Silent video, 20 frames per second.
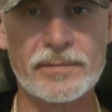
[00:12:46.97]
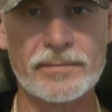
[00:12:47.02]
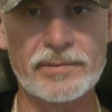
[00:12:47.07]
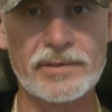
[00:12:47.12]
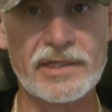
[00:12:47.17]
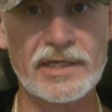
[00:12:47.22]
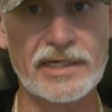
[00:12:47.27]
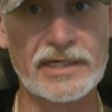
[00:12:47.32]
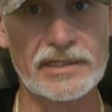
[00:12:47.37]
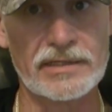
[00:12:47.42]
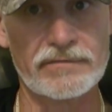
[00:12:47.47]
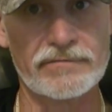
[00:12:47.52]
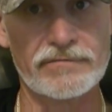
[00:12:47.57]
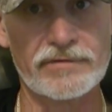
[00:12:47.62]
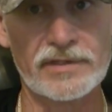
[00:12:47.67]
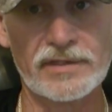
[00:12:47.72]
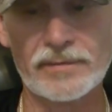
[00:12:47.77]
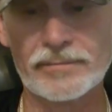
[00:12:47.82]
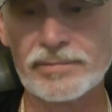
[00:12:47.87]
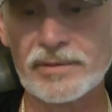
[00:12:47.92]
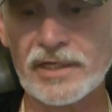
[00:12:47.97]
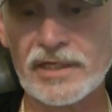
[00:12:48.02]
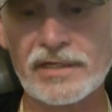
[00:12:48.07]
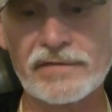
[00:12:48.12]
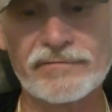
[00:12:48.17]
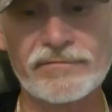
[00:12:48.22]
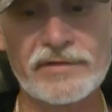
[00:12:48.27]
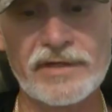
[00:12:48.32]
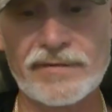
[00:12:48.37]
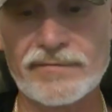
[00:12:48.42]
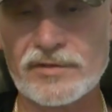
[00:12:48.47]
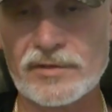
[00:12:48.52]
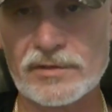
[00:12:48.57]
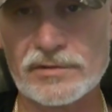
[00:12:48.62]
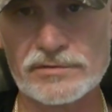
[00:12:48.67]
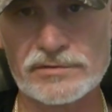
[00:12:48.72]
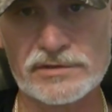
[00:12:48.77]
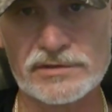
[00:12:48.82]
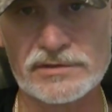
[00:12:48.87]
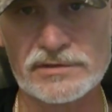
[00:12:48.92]
plaintiff, and the plaintiff never
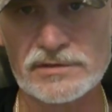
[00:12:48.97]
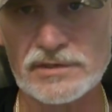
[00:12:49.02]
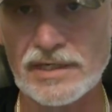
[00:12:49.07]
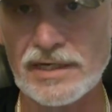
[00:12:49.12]
loses.